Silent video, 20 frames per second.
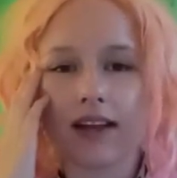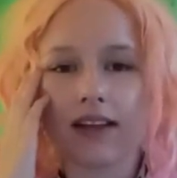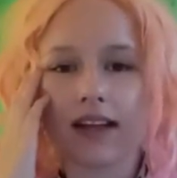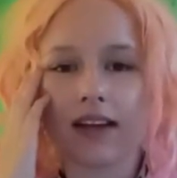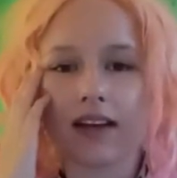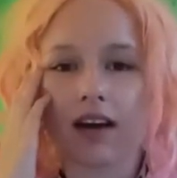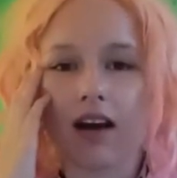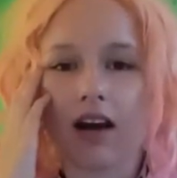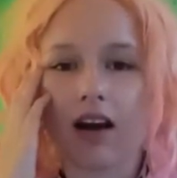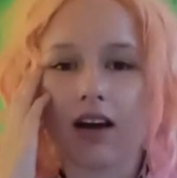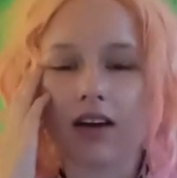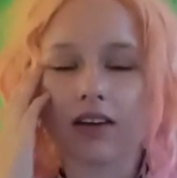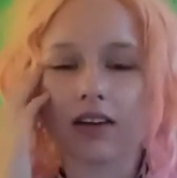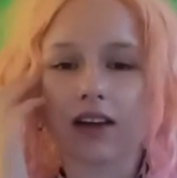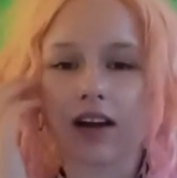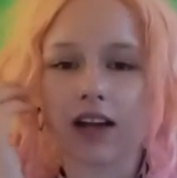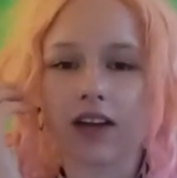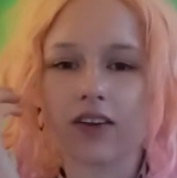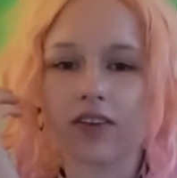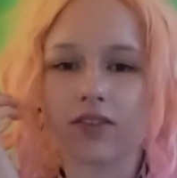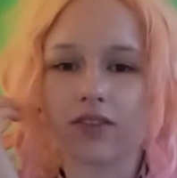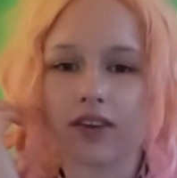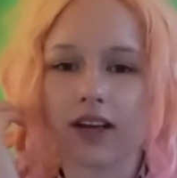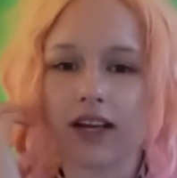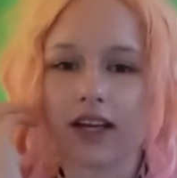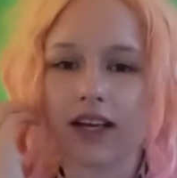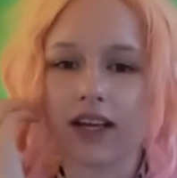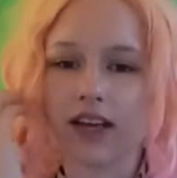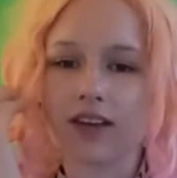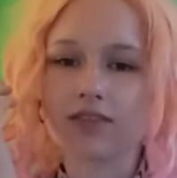that art kind of
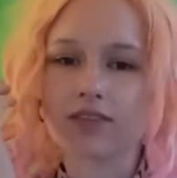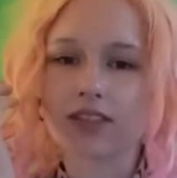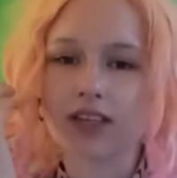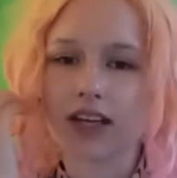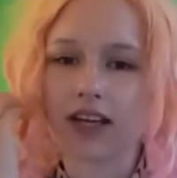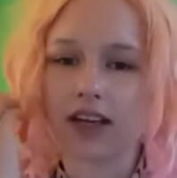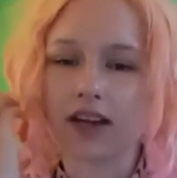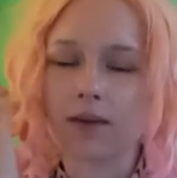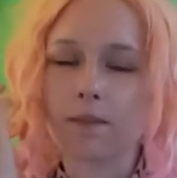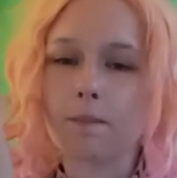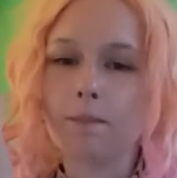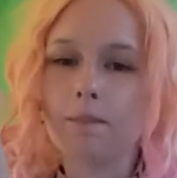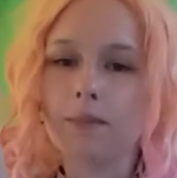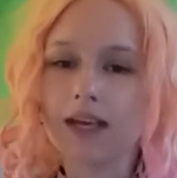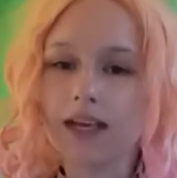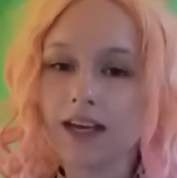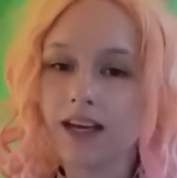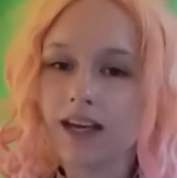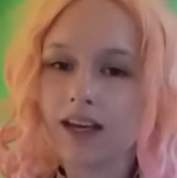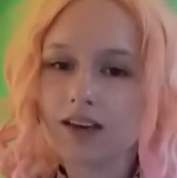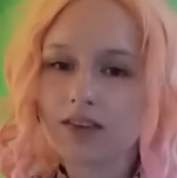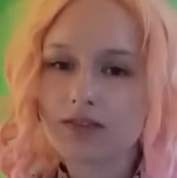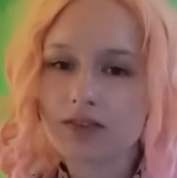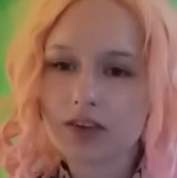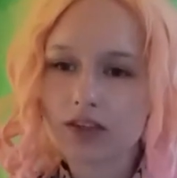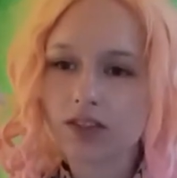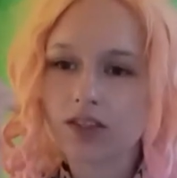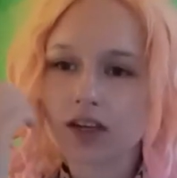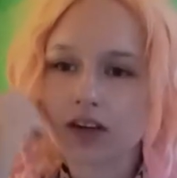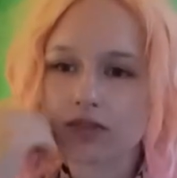like gives like a meaning
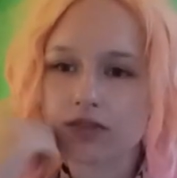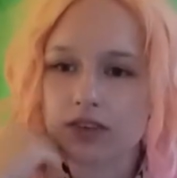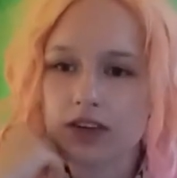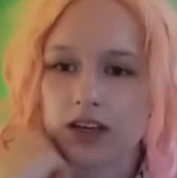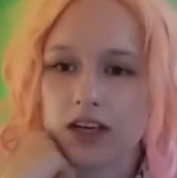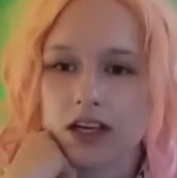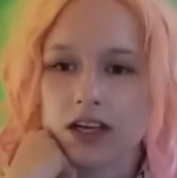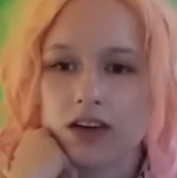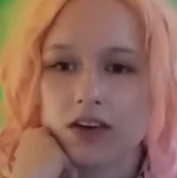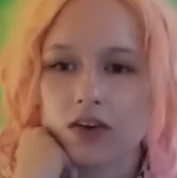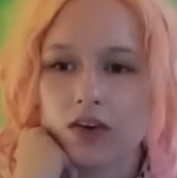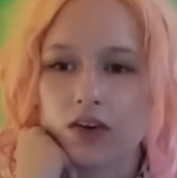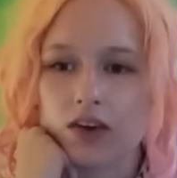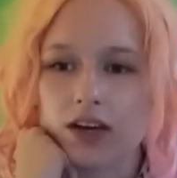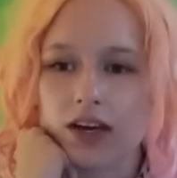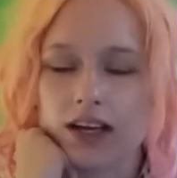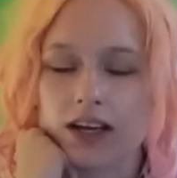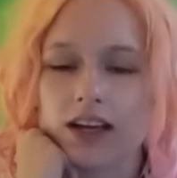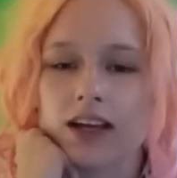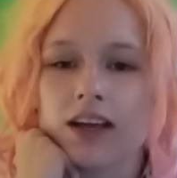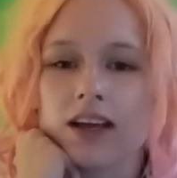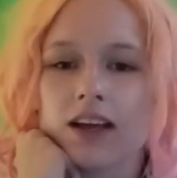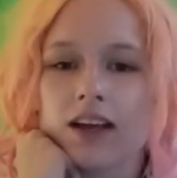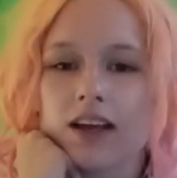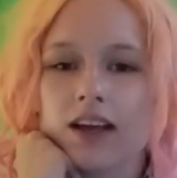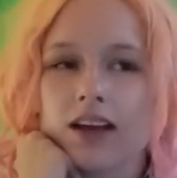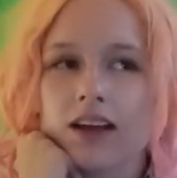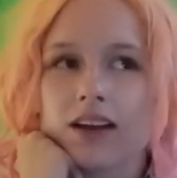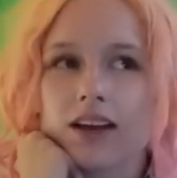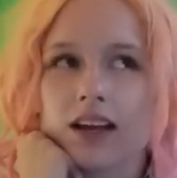for suffering or like
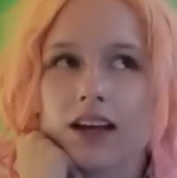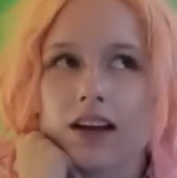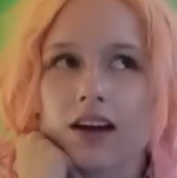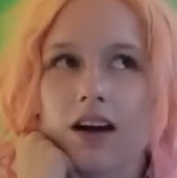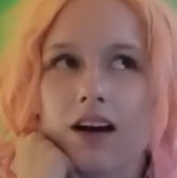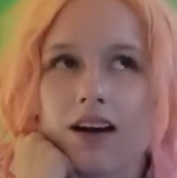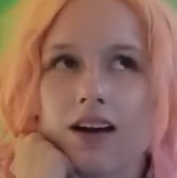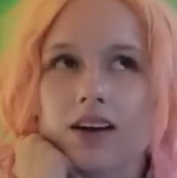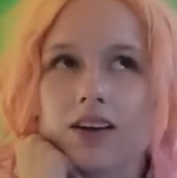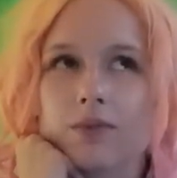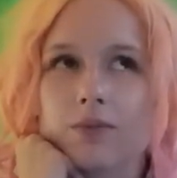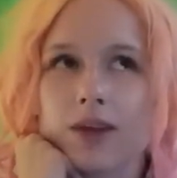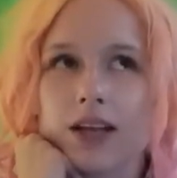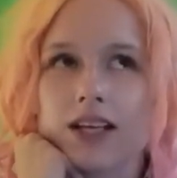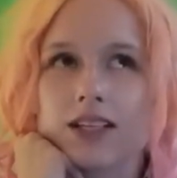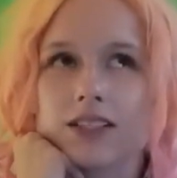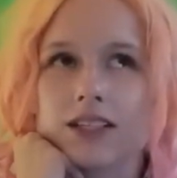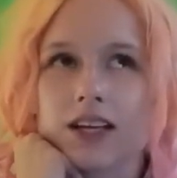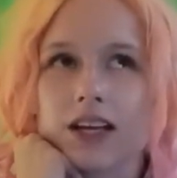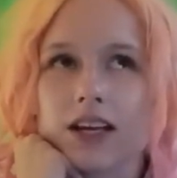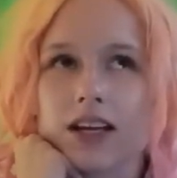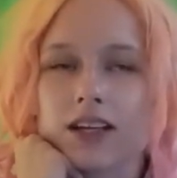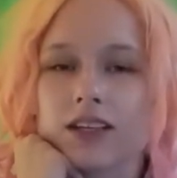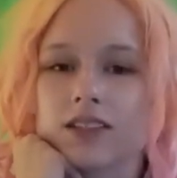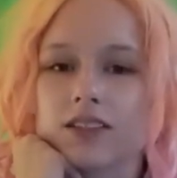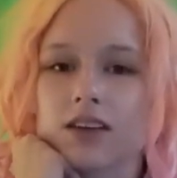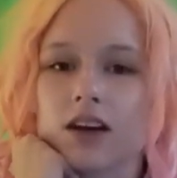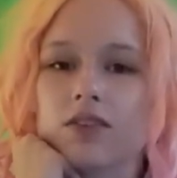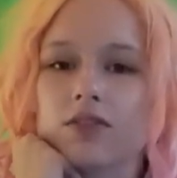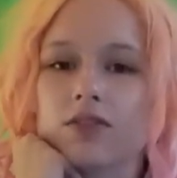that art makes like
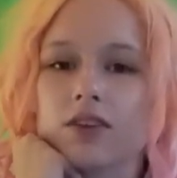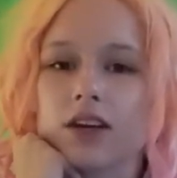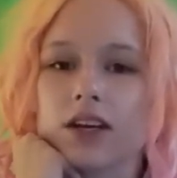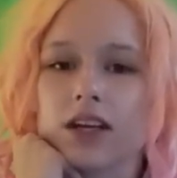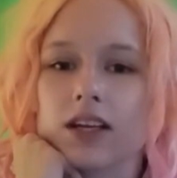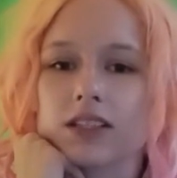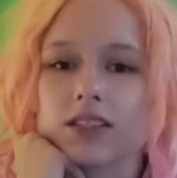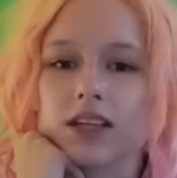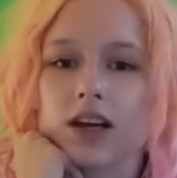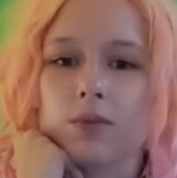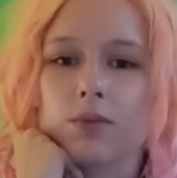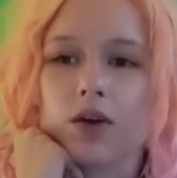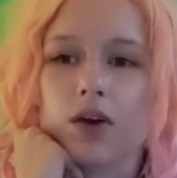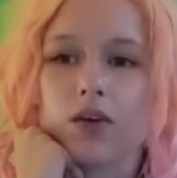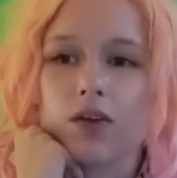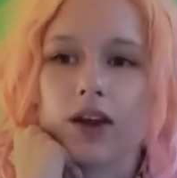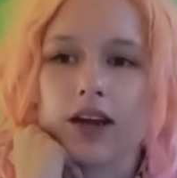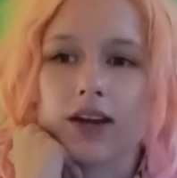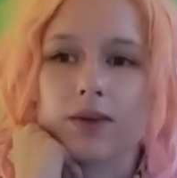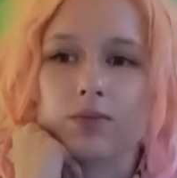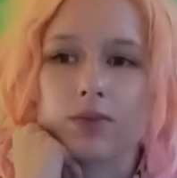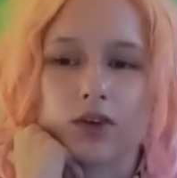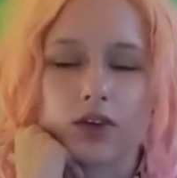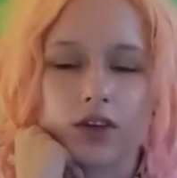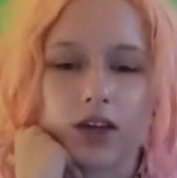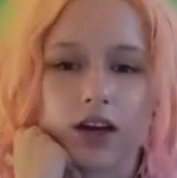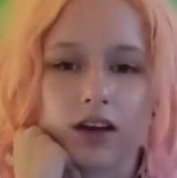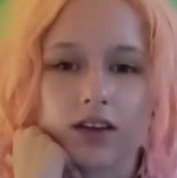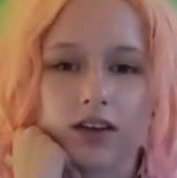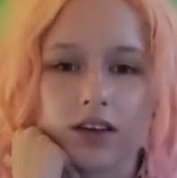a suffering somehow like
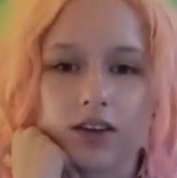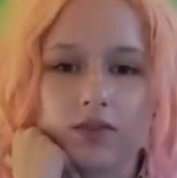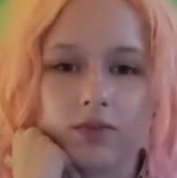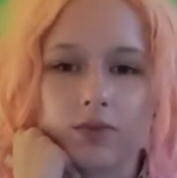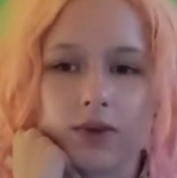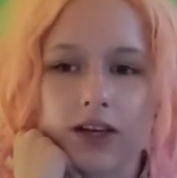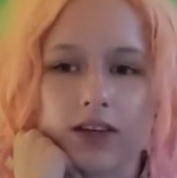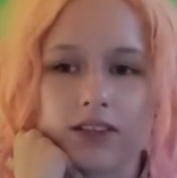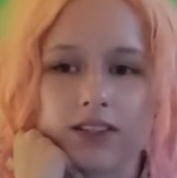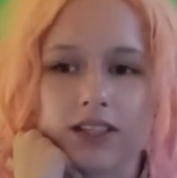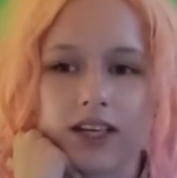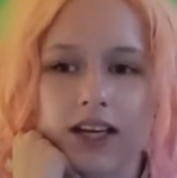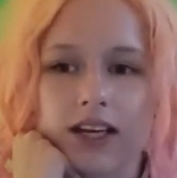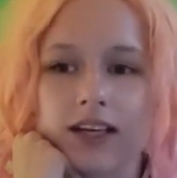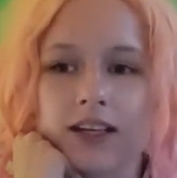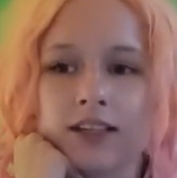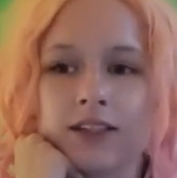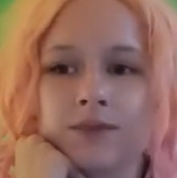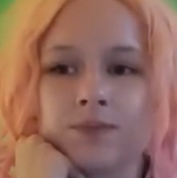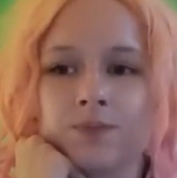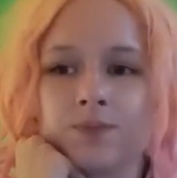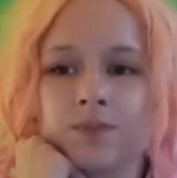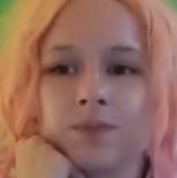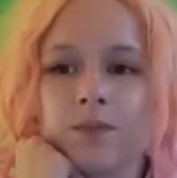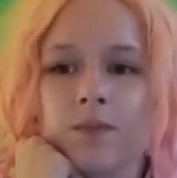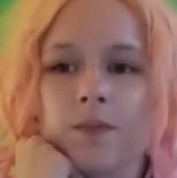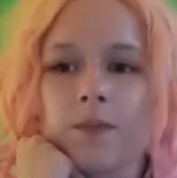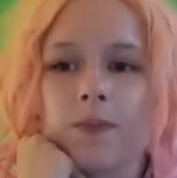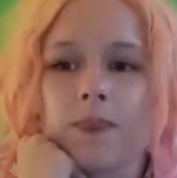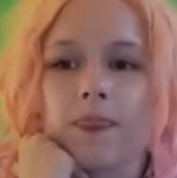productive because like
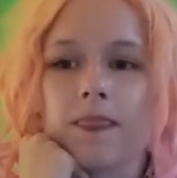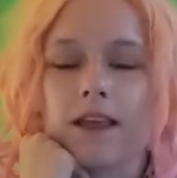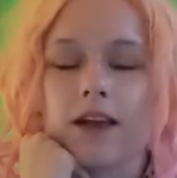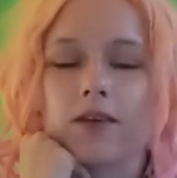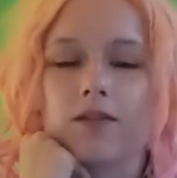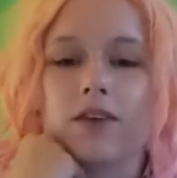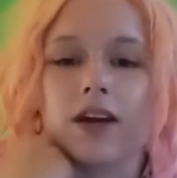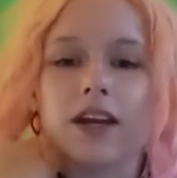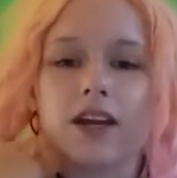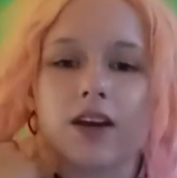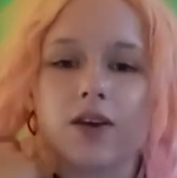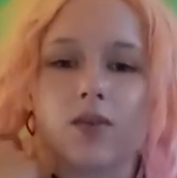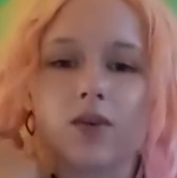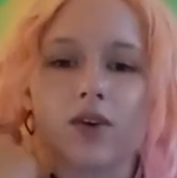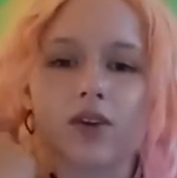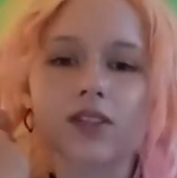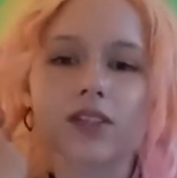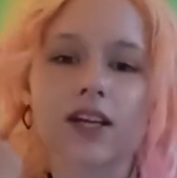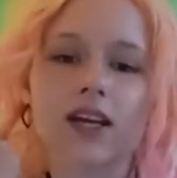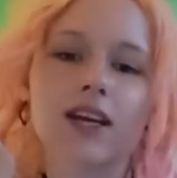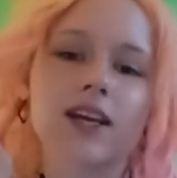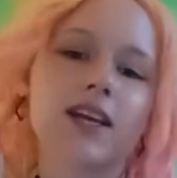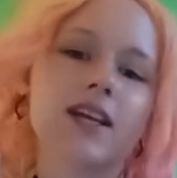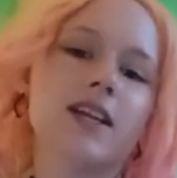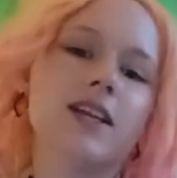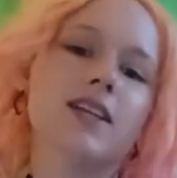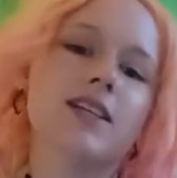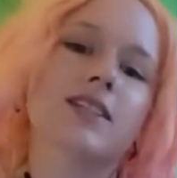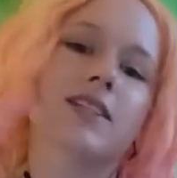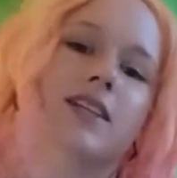when i was like
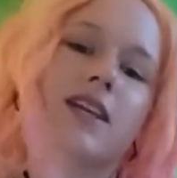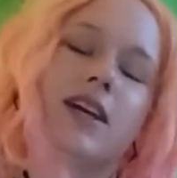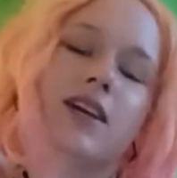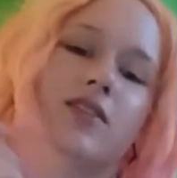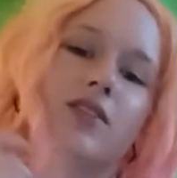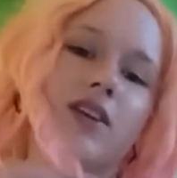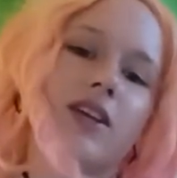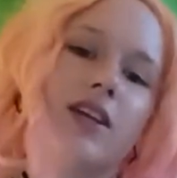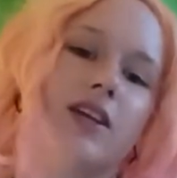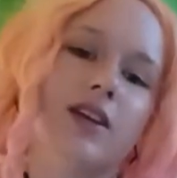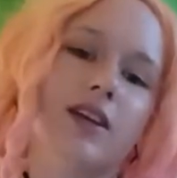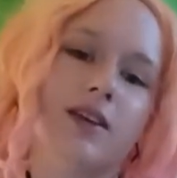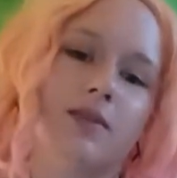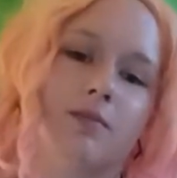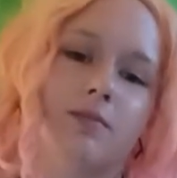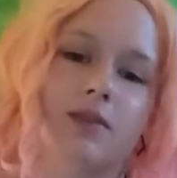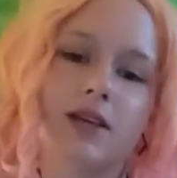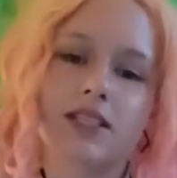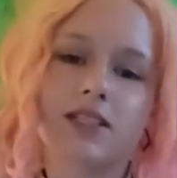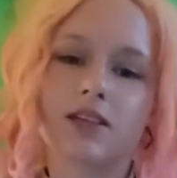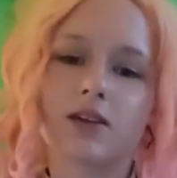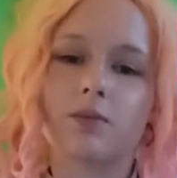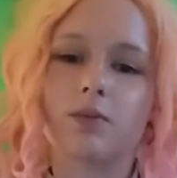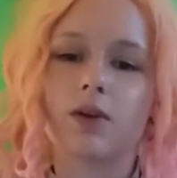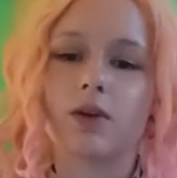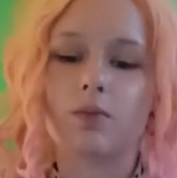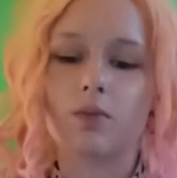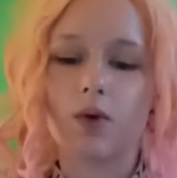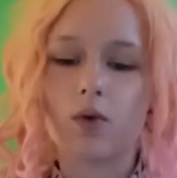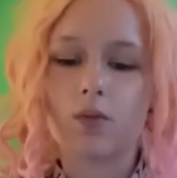in this like really
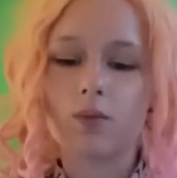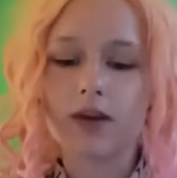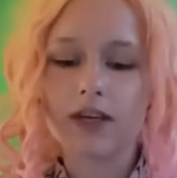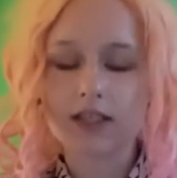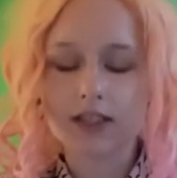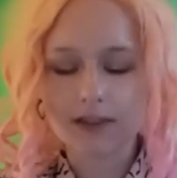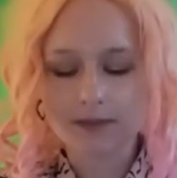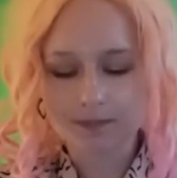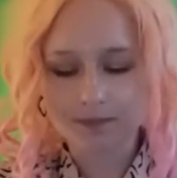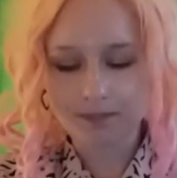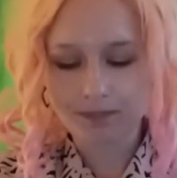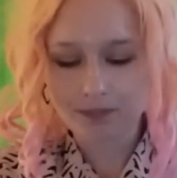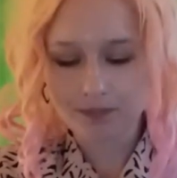miserable moment